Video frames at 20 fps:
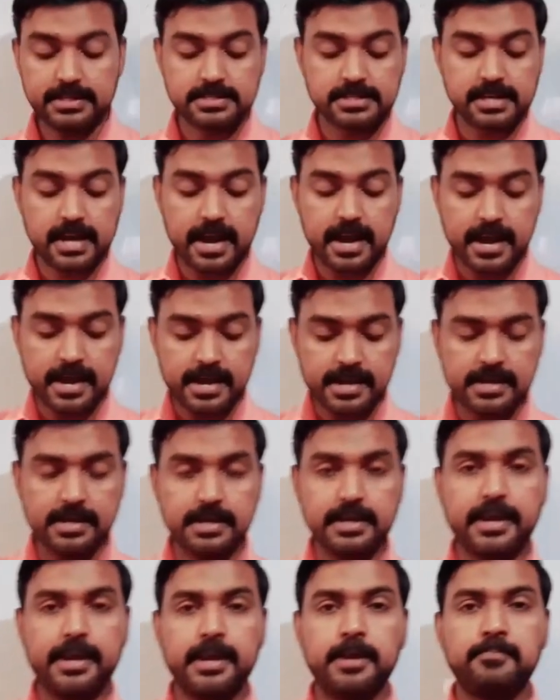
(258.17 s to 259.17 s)
triangle
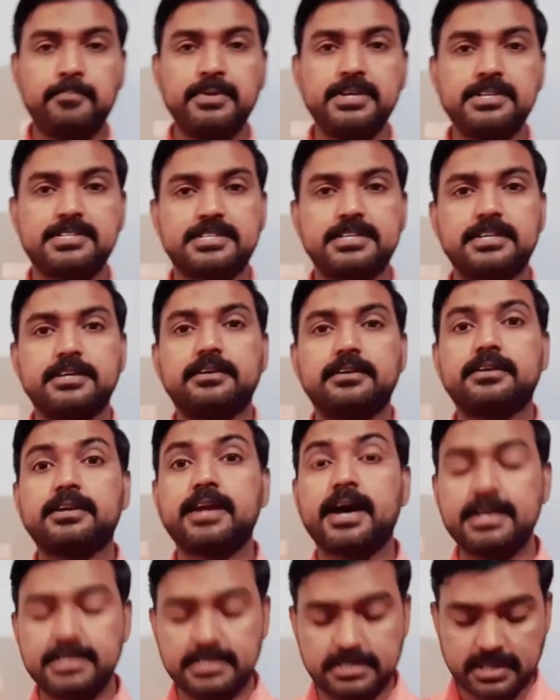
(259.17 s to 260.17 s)
ABC,
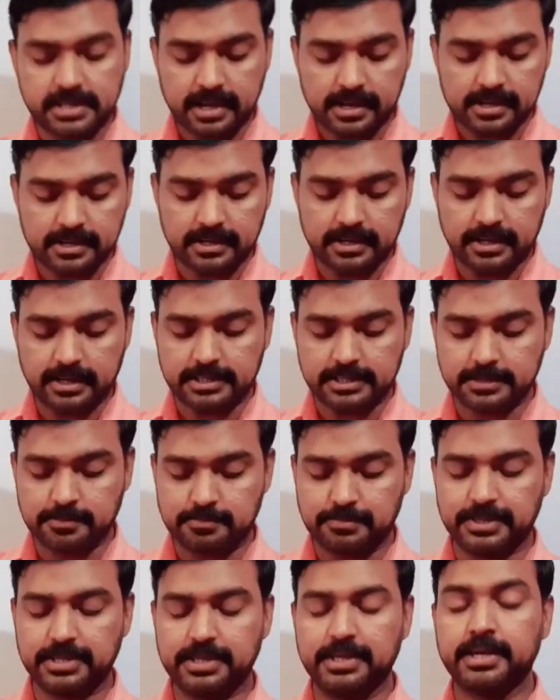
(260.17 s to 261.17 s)
right angled at
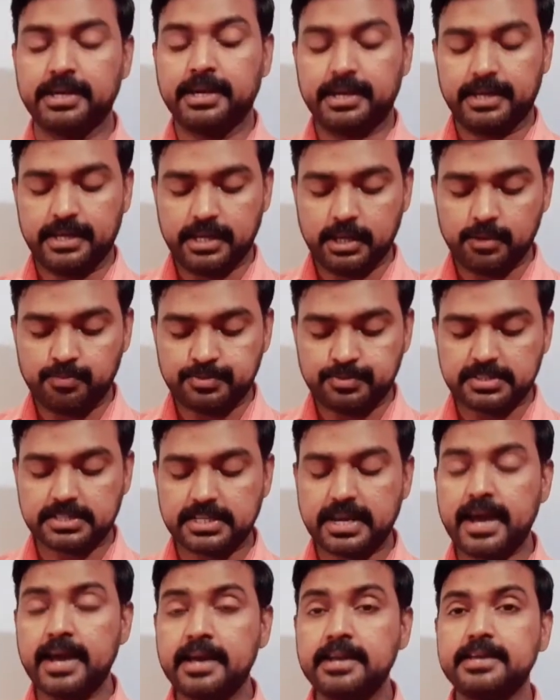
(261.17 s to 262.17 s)
B, if
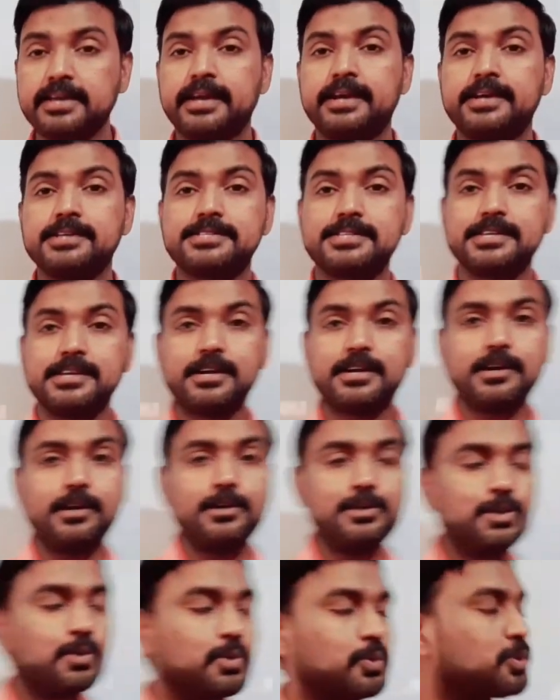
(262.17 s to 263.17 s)
tan A is equal
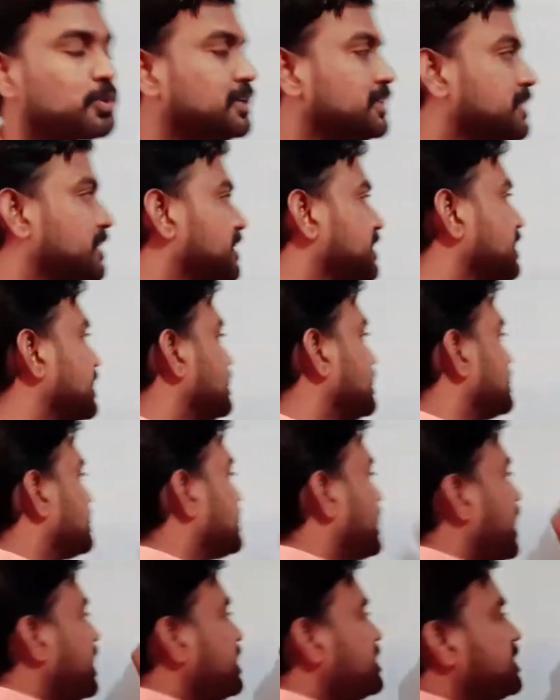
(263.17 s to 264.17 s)
to root 3.
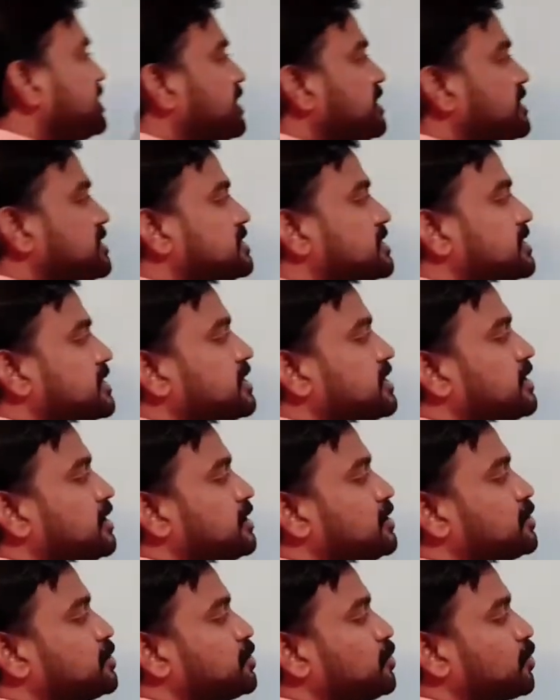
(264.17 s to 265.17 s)
Tan A is
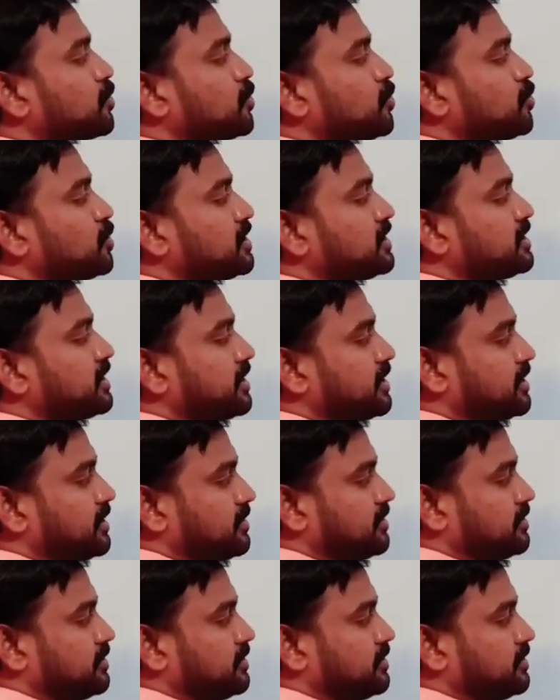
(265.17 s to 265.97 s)
equal to root 3.